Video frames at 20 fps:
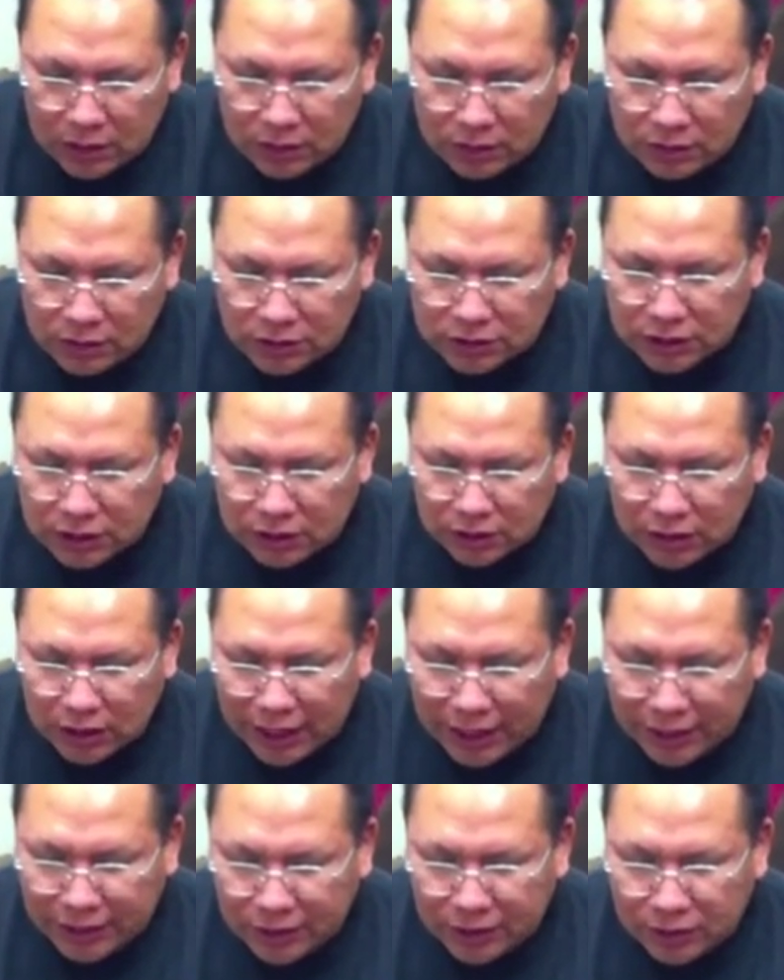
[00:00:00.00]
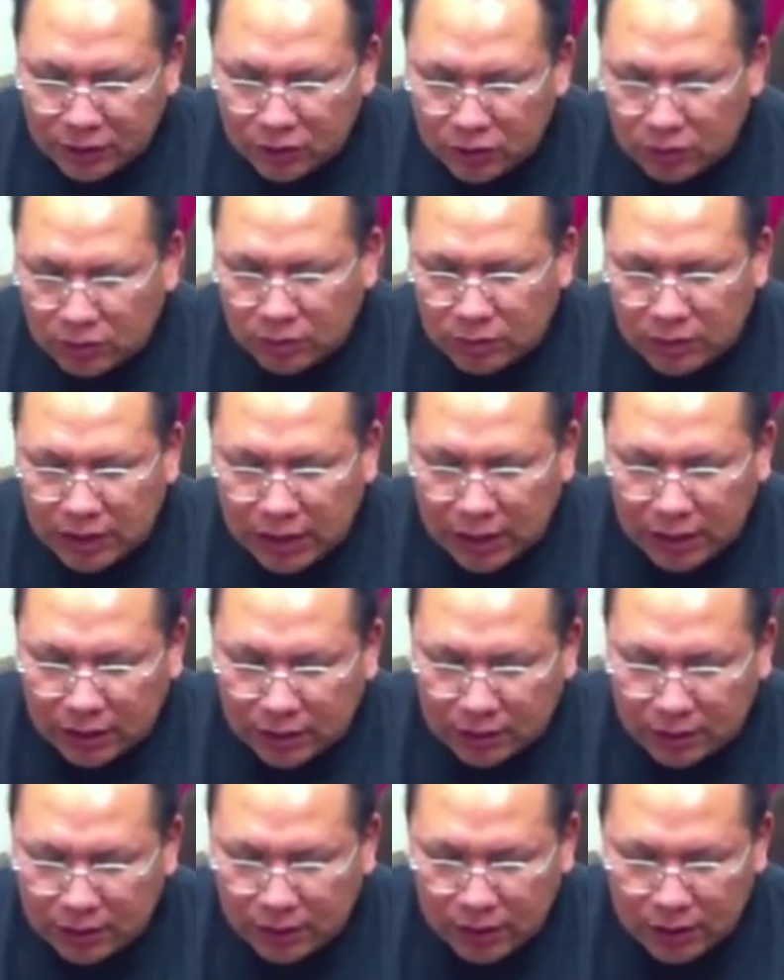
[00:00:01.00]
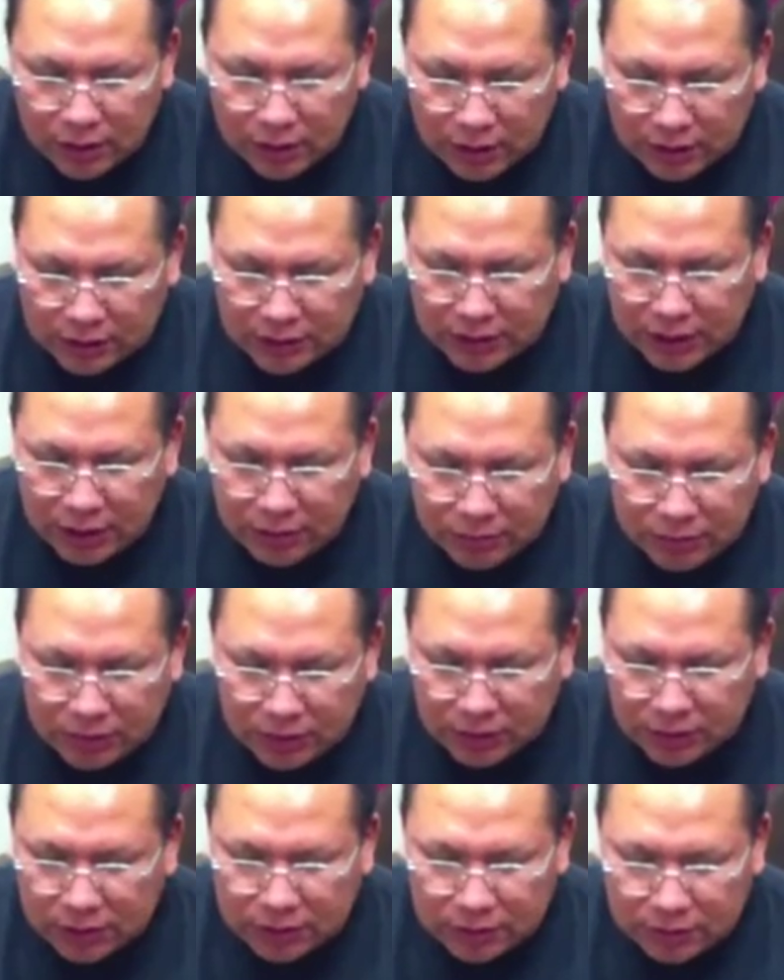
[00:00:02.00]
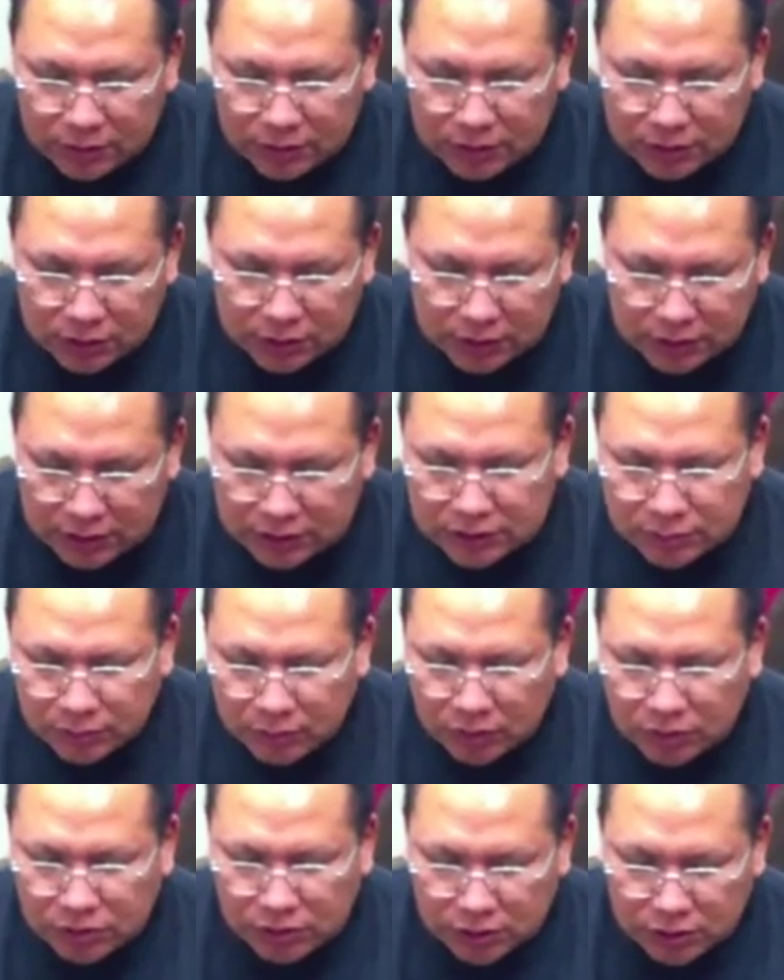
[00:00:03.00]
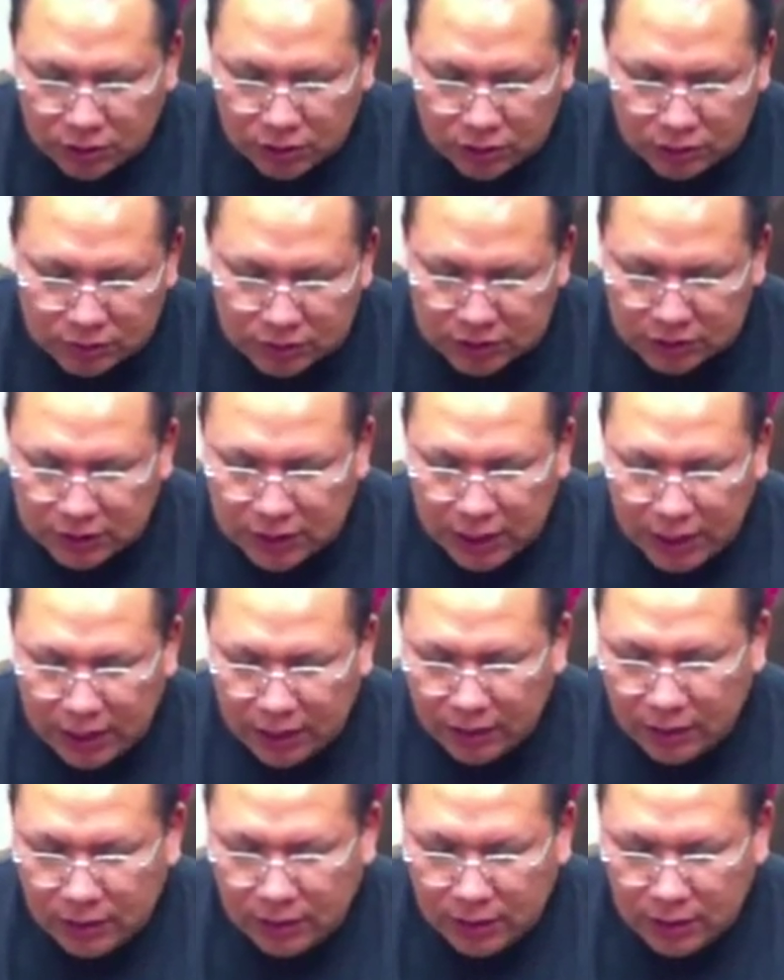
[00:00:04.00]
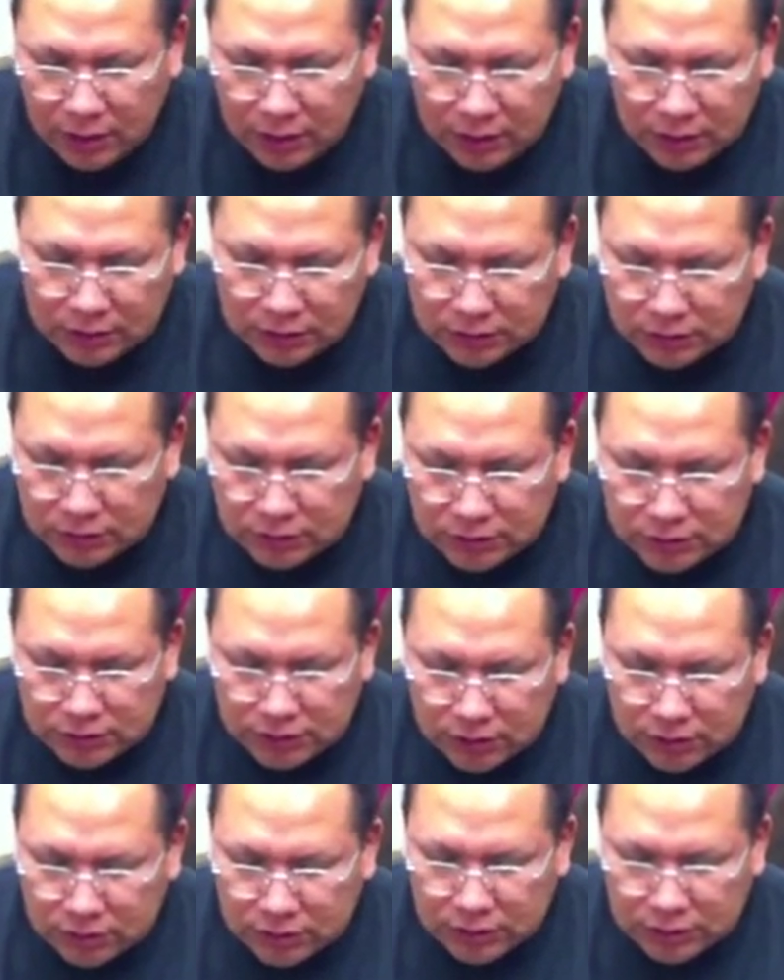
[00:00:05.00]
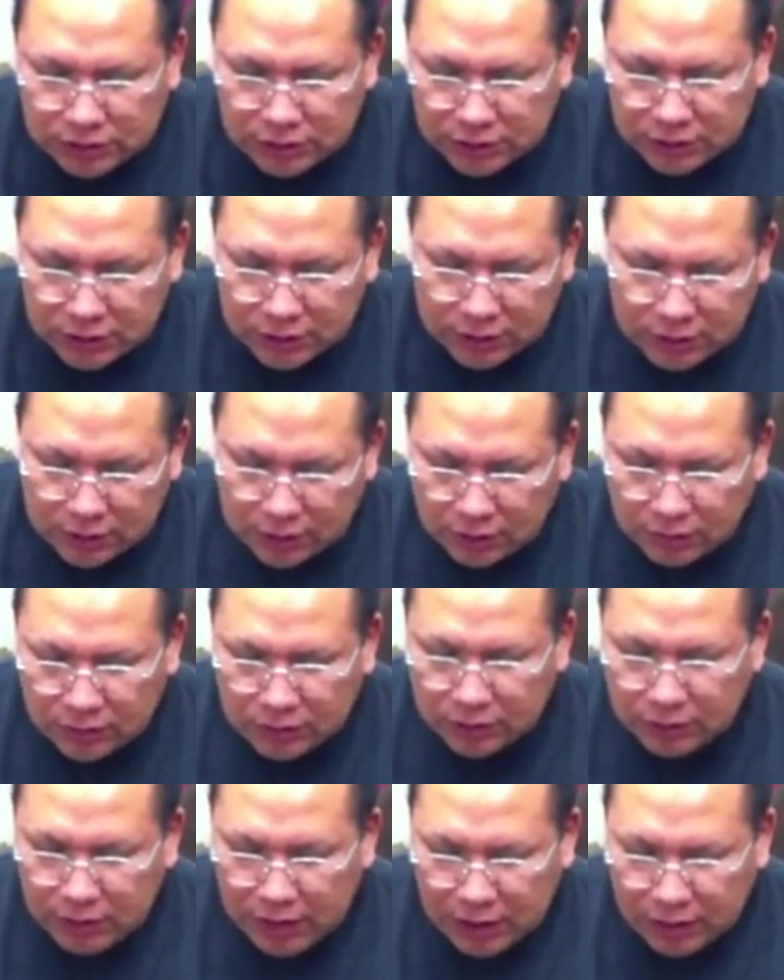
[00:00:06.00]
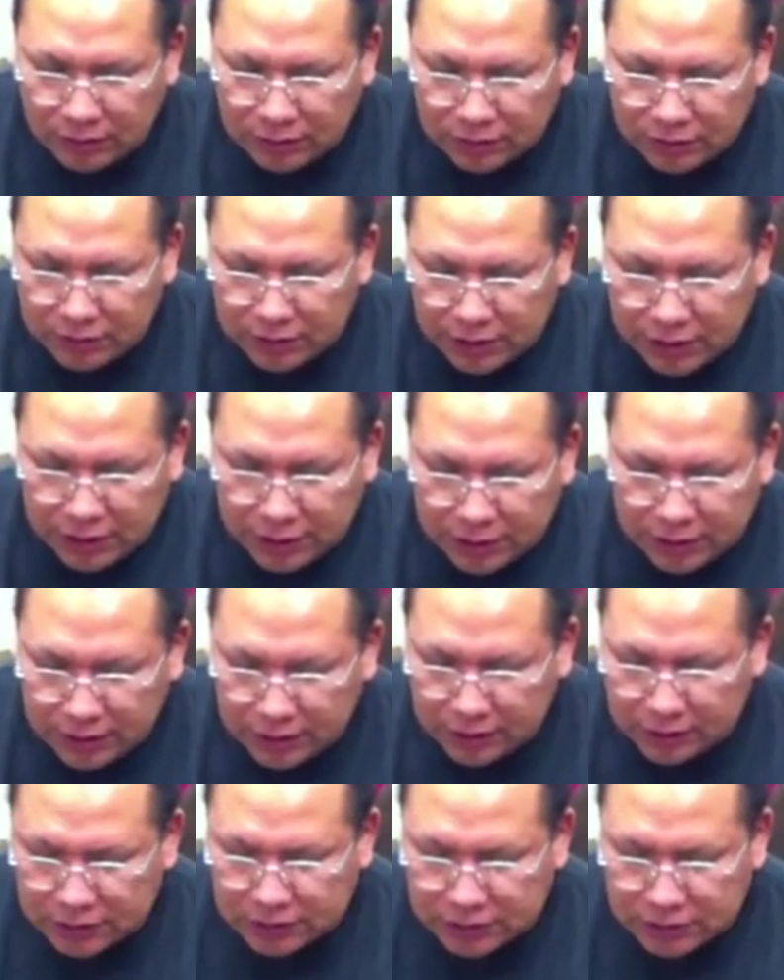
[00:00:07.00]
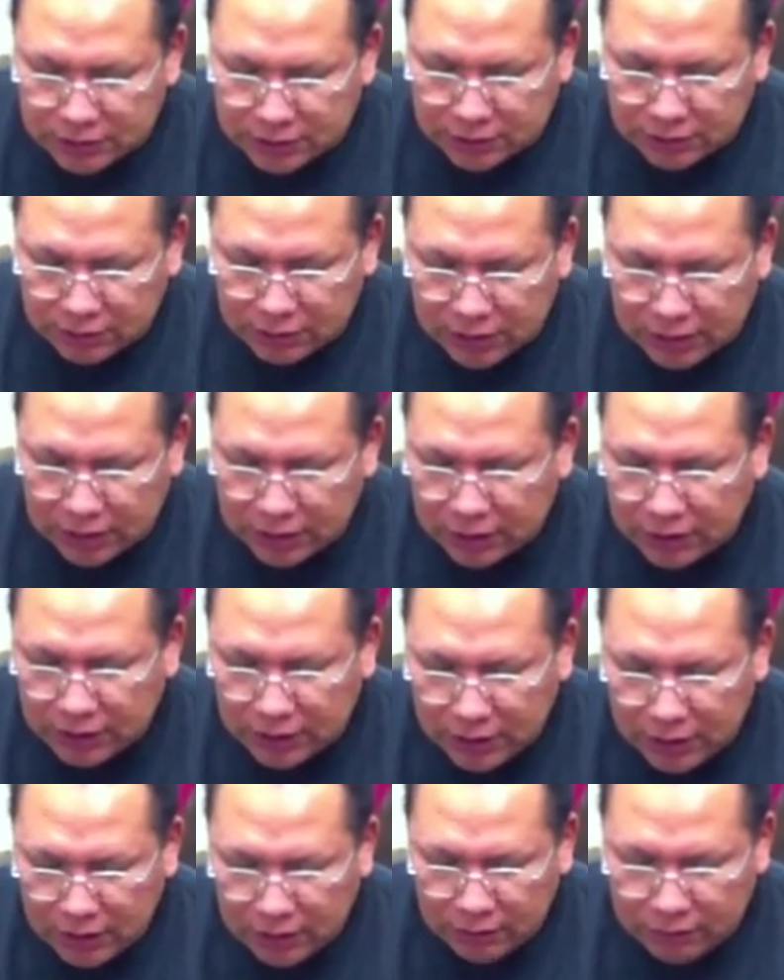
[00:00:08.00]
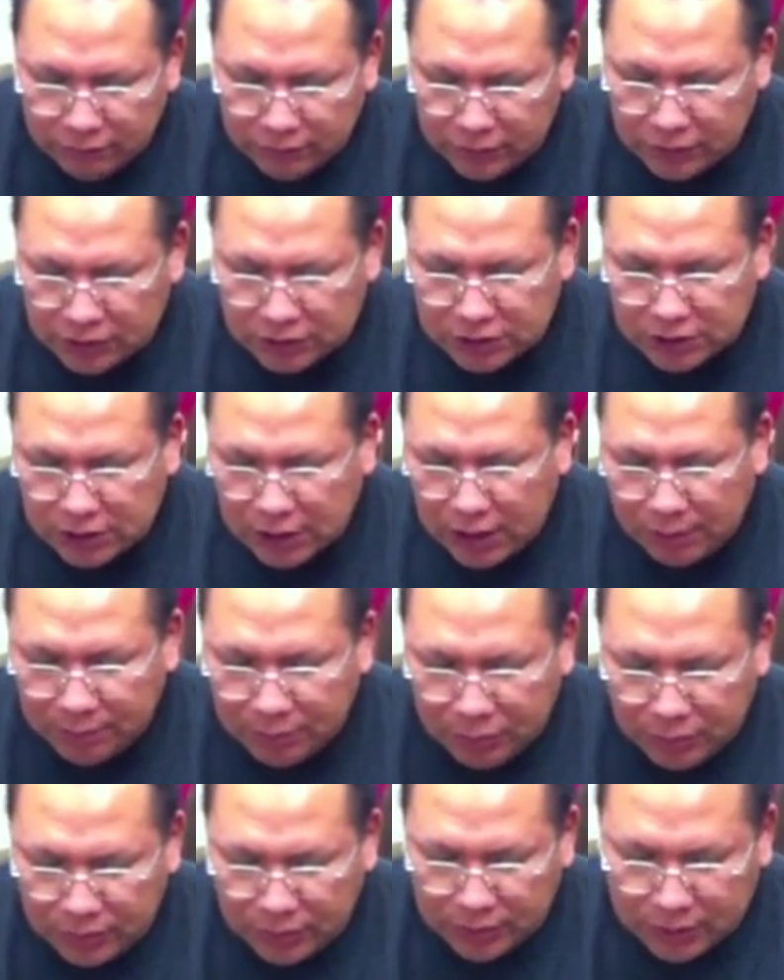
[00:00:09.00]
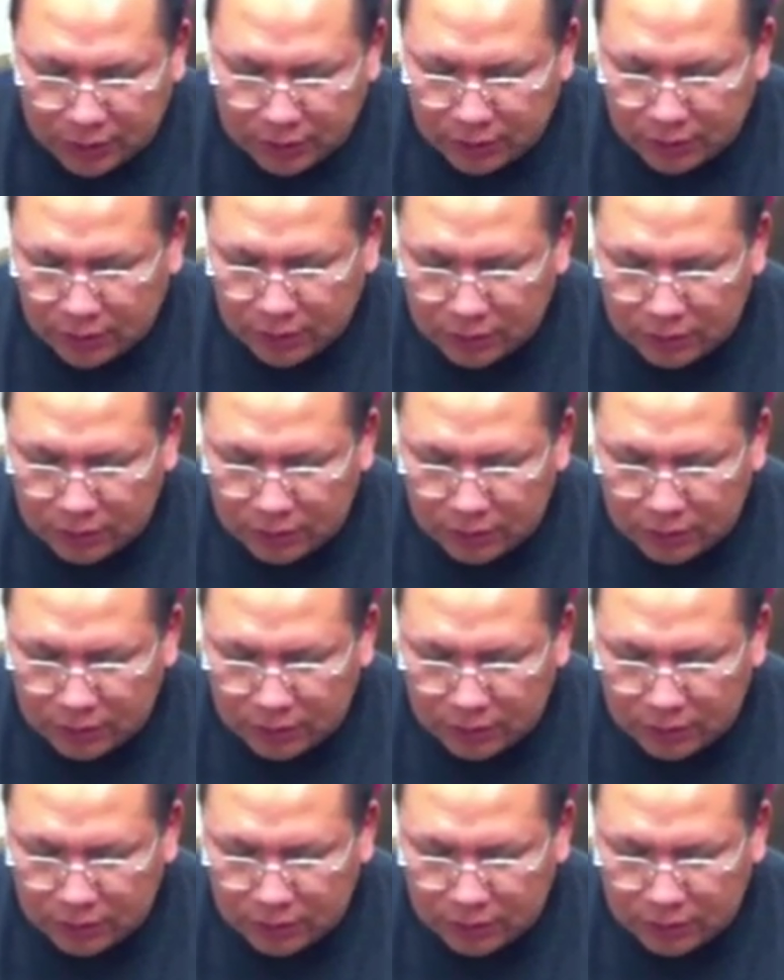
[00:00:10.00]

use a lighter hoop color, a tape to expose your hoops and that. So as you're going around through here, you're just going to quickly finishing up your